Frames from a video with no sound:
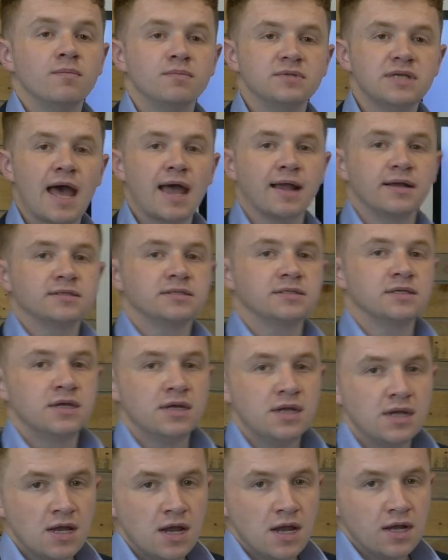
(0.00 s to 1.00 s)
tax.
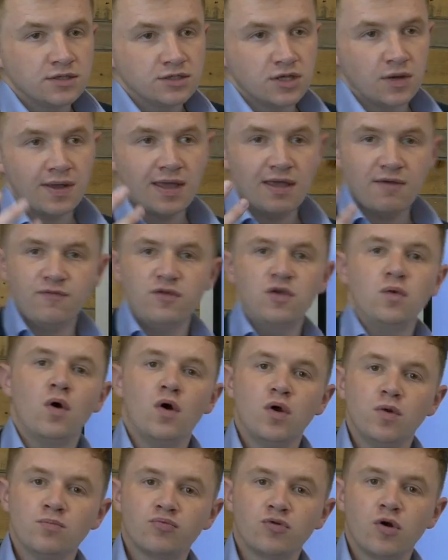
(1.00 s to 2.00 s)
So if you
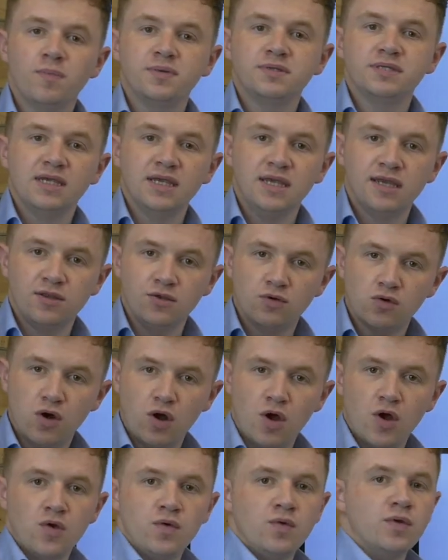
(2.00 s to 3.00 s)
own property in your
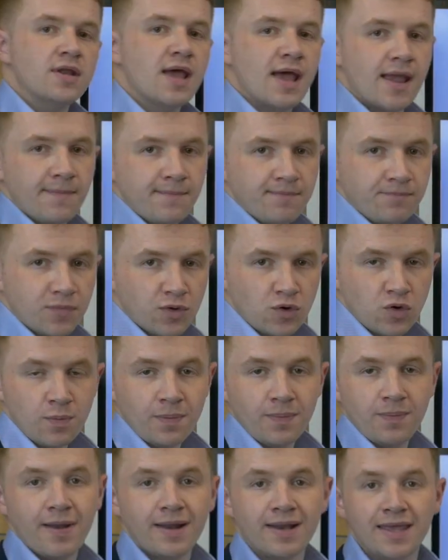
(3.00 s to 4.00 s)
own name, you'll
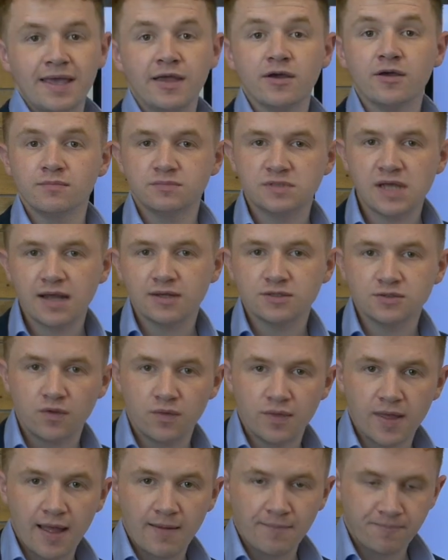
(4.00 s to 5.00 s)
pay an income tax
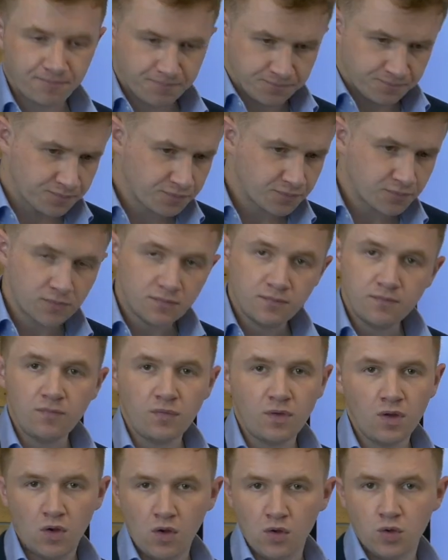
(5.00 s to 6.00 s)
on that.
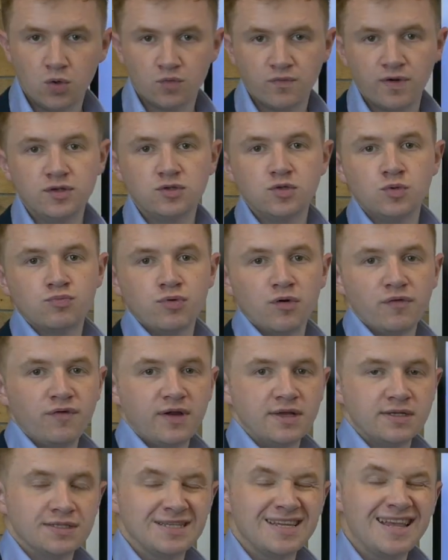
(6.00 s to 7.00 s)
On your rental
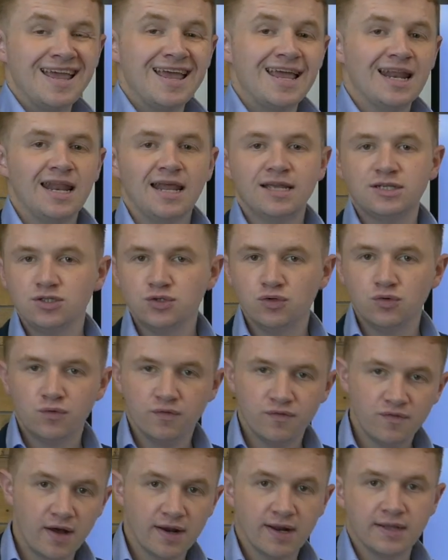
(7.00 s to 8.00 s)
profits, less
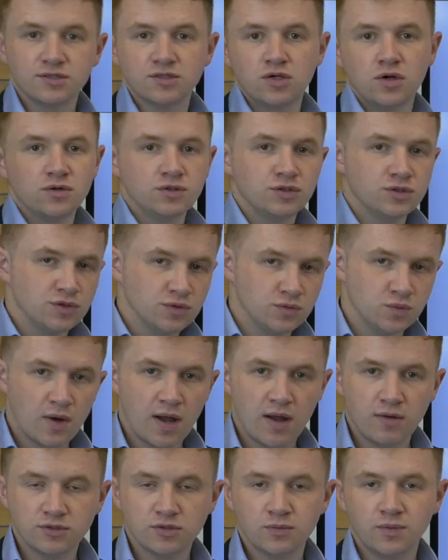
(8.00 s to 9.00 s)
your finance costs as
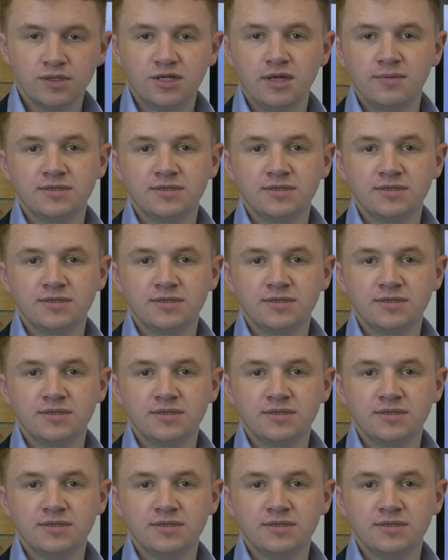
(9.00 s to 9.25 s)
well. So by the time you